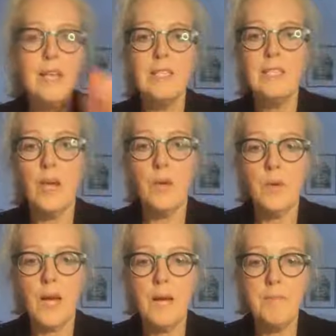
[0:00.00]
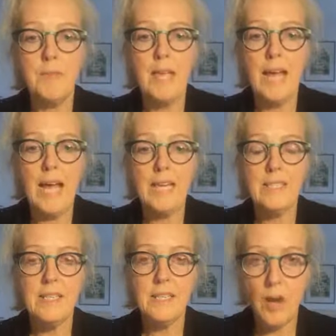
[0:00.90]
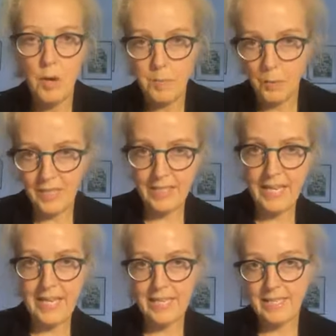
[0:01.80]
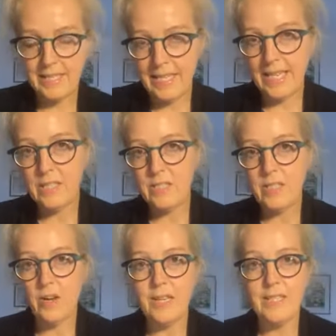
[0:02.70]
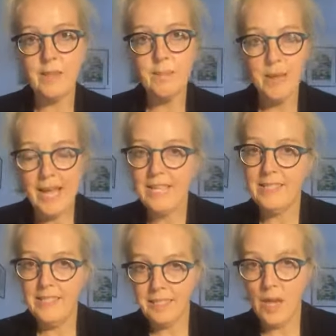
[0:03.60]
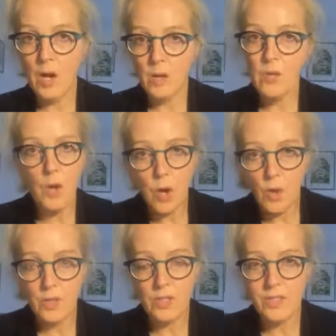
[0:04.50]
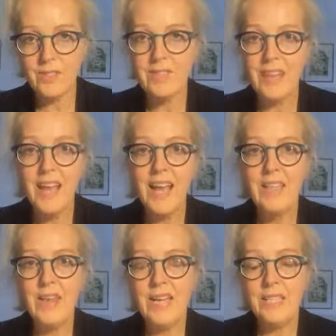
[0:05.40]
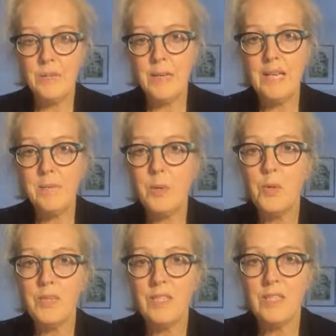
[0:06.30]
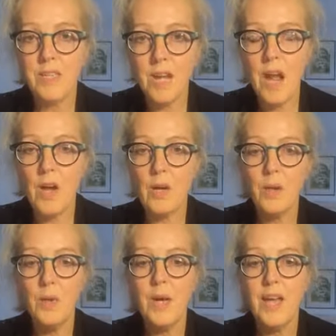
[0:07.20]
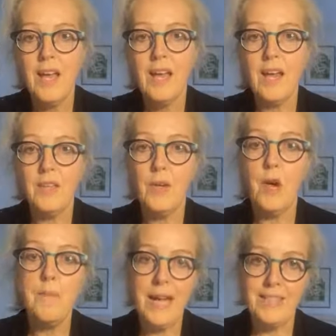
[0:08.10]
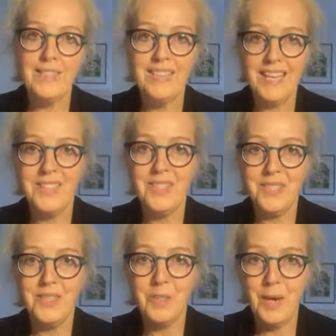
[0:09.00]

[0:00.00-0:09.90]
So as a start point is each side bears its own costs, then it's really important to know, you go back to section